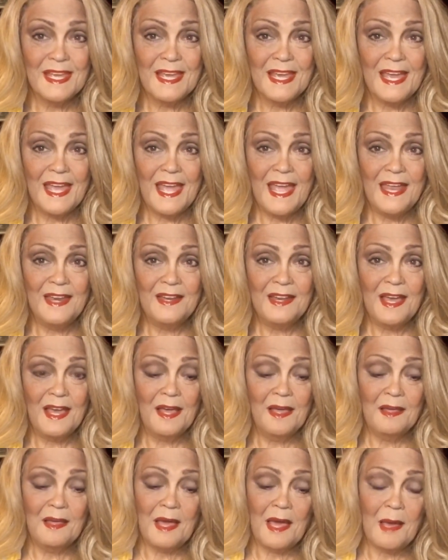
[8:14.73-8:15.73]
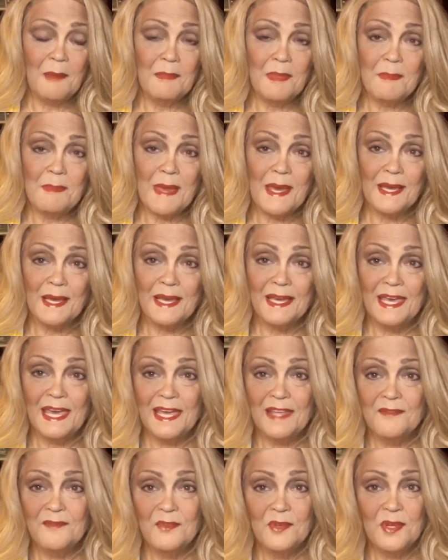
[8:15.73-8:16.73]
And I'll be back again
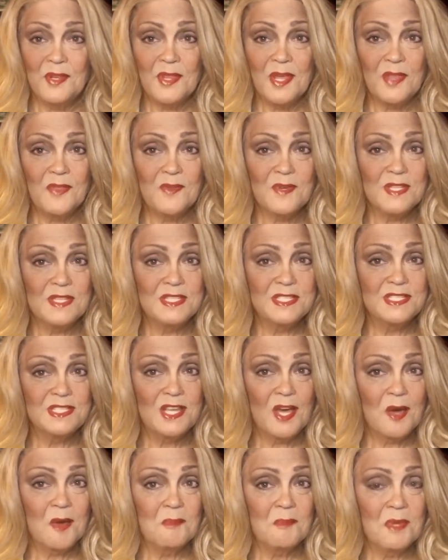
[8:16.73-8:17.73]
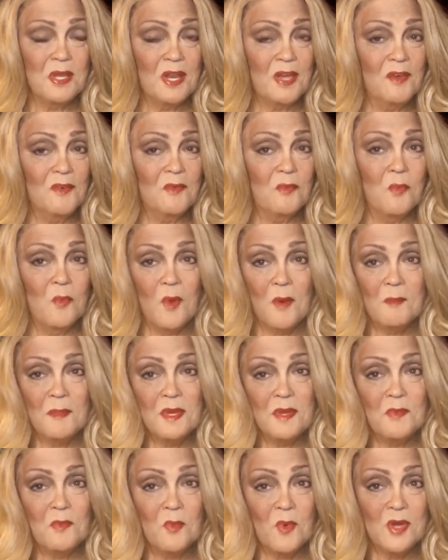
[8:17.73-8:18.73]
for another installment of
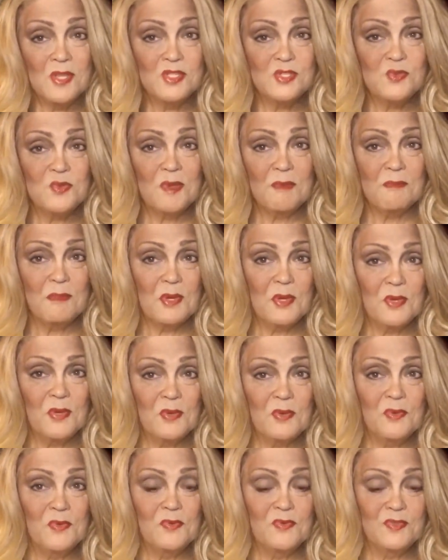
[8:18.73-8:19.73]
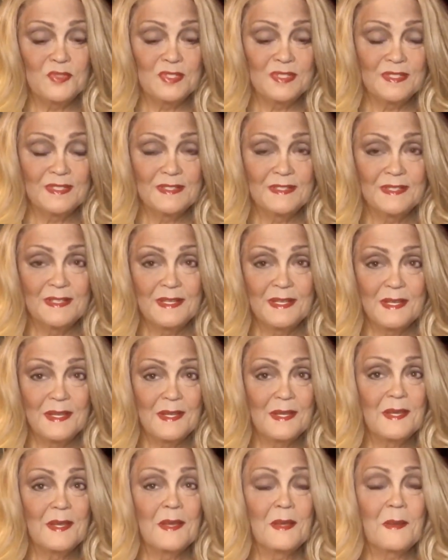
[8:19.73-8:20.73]
Woman Once Removed,
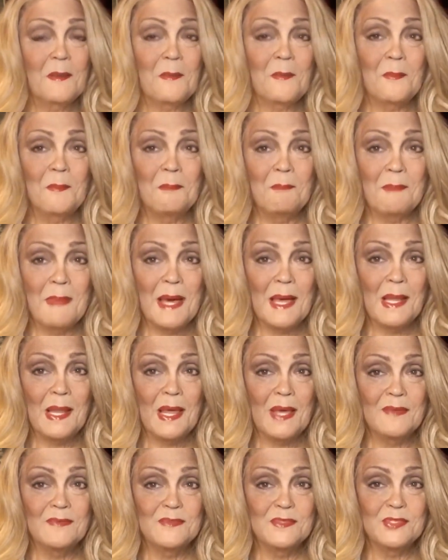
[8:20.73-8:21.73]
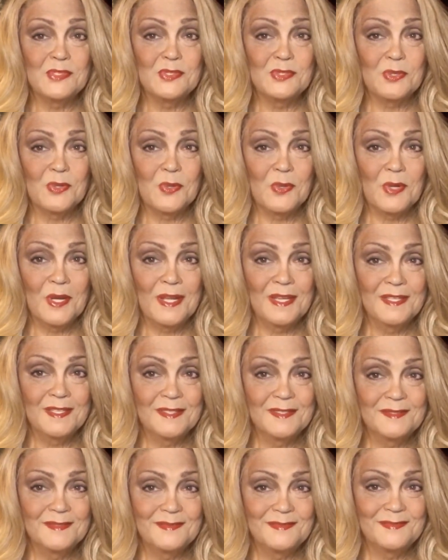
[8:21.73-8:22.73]
my life story.
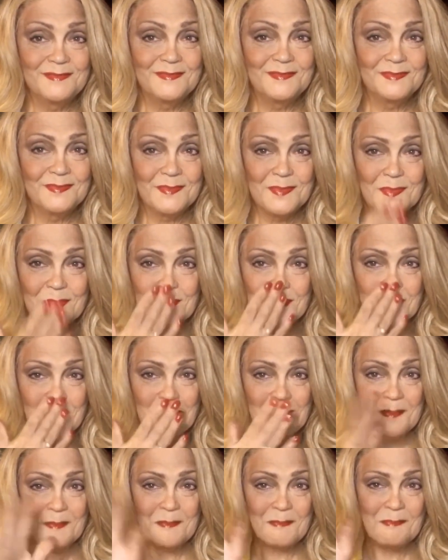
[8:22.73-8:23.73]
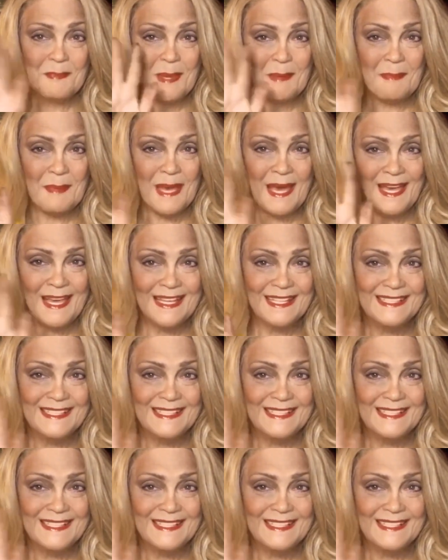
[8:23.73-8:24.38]
Bye-bye.